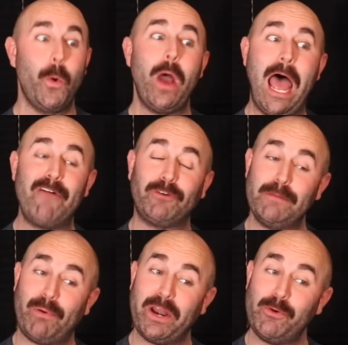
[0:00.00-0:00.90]

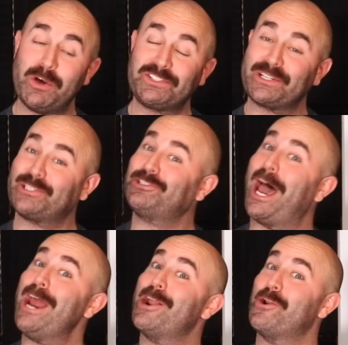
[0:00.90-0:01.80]
everybody was
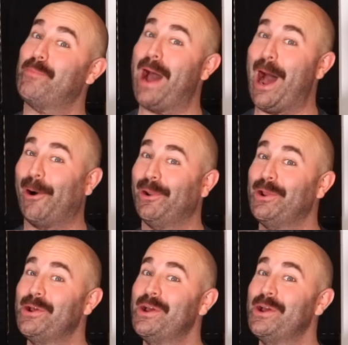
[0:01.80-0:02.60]
excited about